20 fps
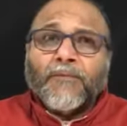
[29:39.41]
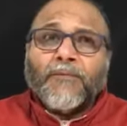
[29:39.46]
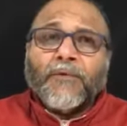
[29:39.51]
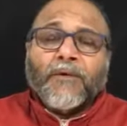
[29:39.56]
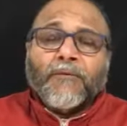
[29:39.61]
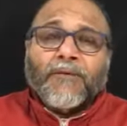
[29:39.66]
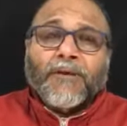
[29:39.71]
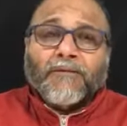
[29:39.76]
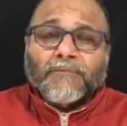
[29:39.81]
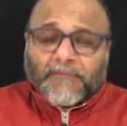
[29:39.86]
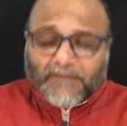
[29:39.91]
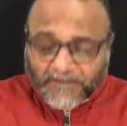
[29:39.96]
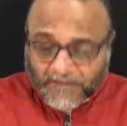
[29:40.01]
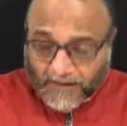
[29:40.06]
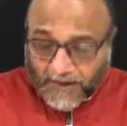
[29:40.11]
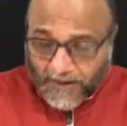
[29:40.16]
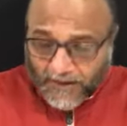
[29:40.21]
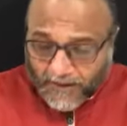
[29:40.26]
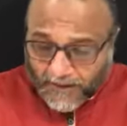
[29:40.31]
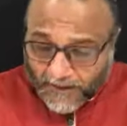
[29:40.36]
See, when we
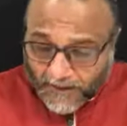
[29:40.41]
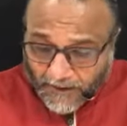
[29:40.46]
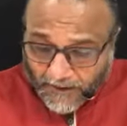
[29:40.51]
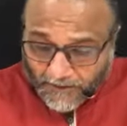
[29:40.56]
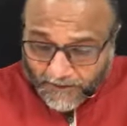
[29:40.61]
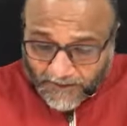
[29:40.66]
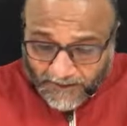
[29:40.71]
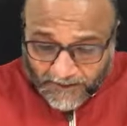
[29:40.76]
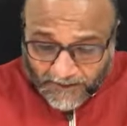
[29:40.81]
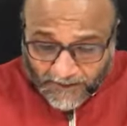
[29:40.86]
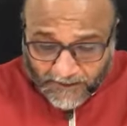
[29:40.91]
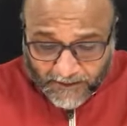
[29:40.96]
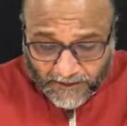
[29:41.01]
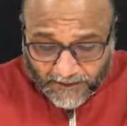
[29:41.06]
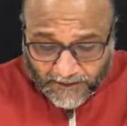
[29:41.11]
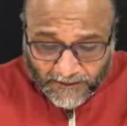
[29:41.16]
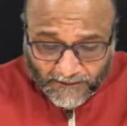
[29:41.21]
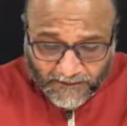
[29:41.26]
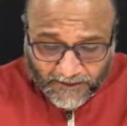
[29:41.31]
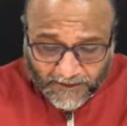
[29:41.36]
say here, when he, the,
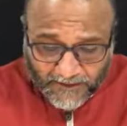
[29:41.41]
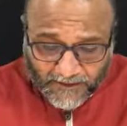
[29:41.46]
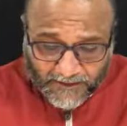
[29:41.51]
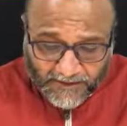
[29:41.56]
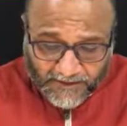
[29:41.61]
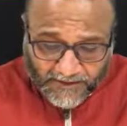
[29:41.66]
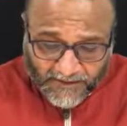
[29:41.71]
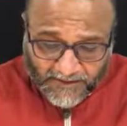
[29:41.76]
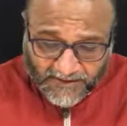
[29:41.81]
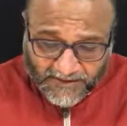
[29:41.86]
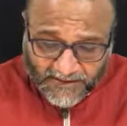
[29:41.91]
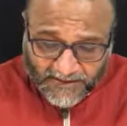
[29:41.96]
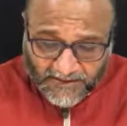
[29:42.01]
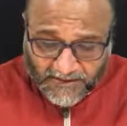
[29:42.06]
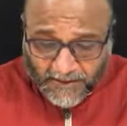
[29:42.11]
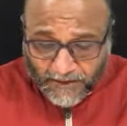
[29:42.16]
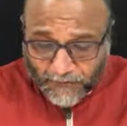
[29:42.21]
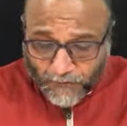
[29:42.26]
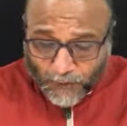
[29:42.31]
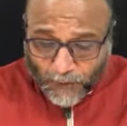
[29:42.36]
the, teacher says,
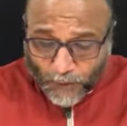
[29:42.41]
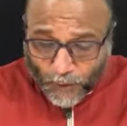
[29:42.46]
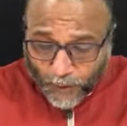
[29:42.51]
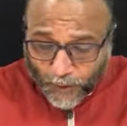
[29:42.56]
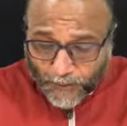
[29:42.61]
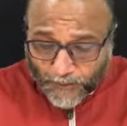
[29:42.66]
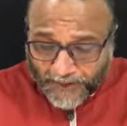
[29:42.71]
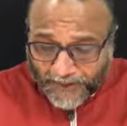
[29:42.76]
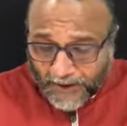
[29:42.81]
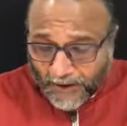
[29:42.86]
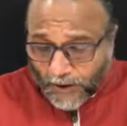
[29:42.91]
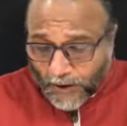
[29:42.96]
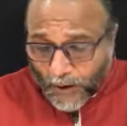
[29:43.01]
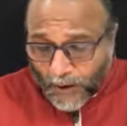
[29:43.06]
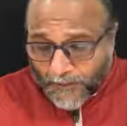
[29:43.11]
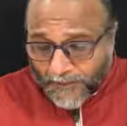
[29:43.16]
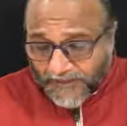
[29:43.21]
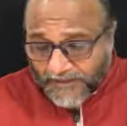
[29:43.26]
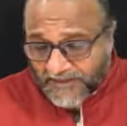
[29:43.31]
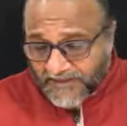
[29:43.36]
therefore, don't make a
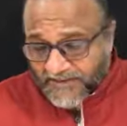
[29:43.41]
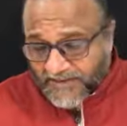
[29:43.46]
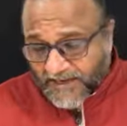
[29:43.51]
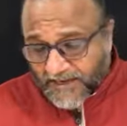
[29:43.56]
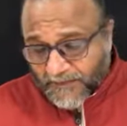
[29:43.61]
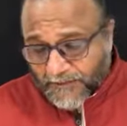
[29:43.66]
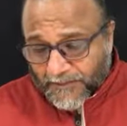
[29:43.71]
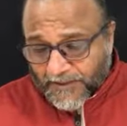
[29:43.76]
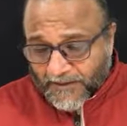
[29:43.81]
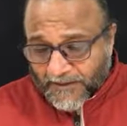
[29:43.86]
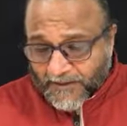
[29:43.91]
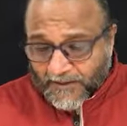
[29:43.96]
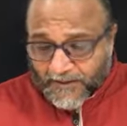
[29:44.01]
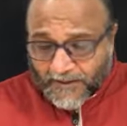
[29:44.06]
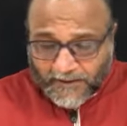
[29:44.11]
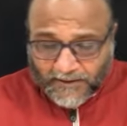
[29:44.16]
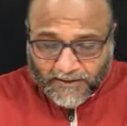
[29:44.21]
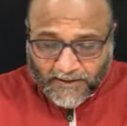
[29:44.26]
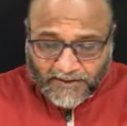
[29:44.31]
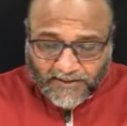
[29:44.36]
common statement
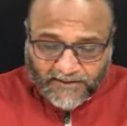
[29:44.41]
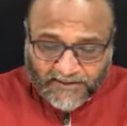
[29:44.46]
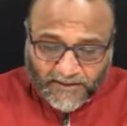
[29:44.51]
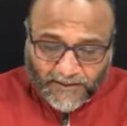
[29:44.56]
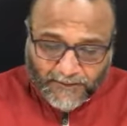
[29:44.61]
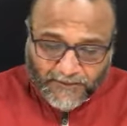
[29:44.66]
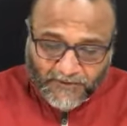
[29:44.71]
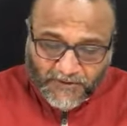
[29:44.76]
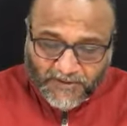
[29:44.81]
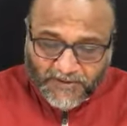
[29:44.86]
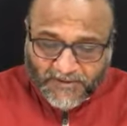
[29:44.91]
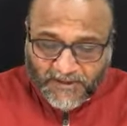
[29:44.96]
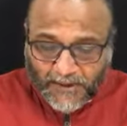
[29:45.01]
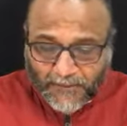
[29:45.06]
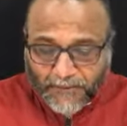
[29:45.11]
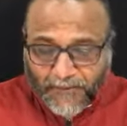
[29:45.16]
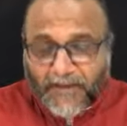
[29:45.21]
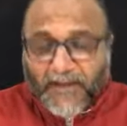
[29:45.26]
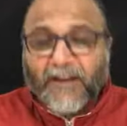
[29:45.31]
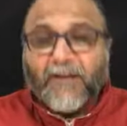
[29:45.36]
that scriptures are
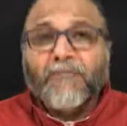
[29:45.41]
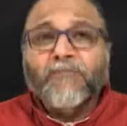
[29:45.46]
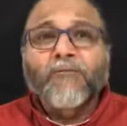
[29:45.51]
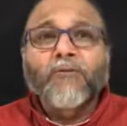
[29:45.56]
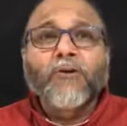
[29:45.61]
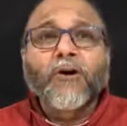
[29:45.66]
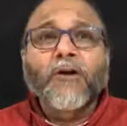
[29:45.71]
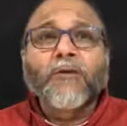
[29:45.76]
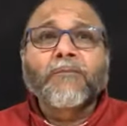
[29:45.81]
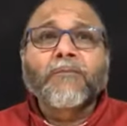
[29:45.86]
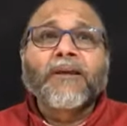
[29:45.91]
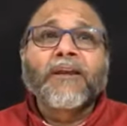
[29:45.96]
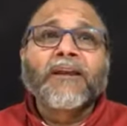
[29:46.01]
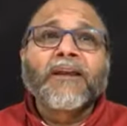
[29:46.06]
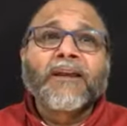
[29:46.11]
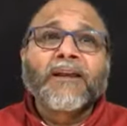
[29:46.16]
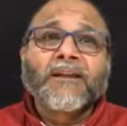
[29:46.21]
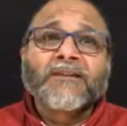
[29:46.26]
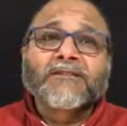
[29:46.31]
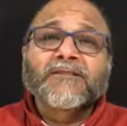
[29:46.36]
meaningful or
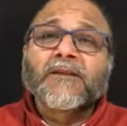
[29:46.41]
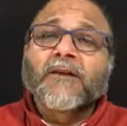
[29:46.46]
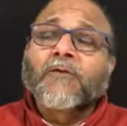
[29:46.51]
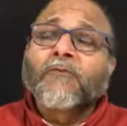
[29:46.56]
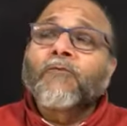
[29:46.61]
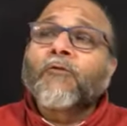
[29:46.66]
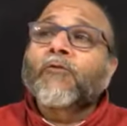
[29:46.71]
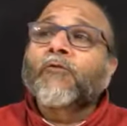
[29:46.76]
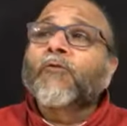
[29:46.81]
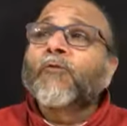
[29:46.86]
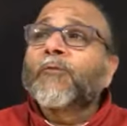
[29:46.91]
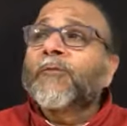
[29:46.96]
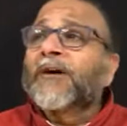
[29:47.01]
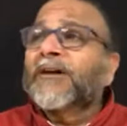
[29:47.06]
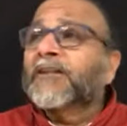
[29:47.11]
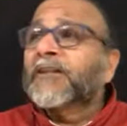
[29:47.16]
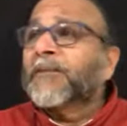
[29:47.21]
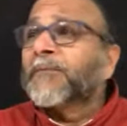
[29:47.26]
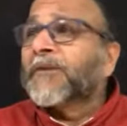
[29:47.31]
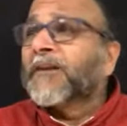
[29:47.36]
meaningless. For whom
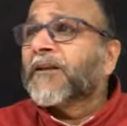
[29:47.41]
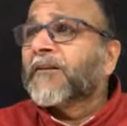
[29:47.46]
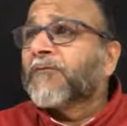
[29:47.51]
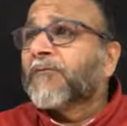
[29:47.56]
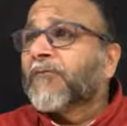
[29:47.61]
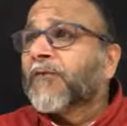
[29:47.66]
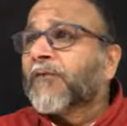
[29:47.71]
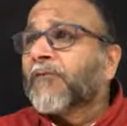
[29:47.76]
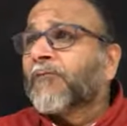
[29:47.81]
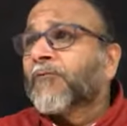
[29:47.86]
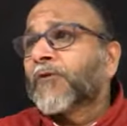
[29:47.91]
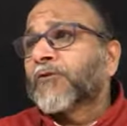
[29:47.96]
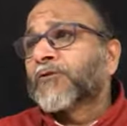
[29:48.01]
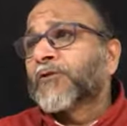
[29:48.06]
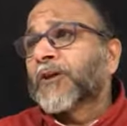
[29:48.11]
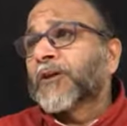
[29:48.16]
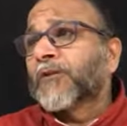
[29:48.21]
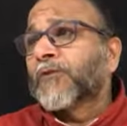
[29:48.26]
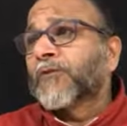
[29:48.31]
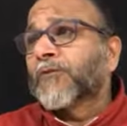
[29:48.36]
are they meaningful? For
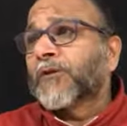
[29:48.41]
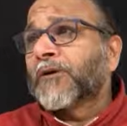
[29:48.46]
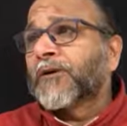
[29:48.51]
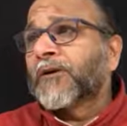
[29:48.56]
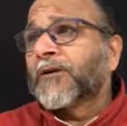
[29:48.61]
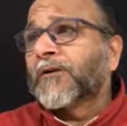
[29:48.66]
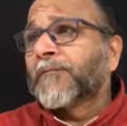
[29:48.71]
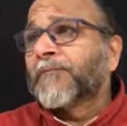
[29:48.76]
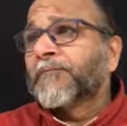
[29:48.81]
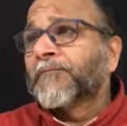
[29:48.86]
the ignorant.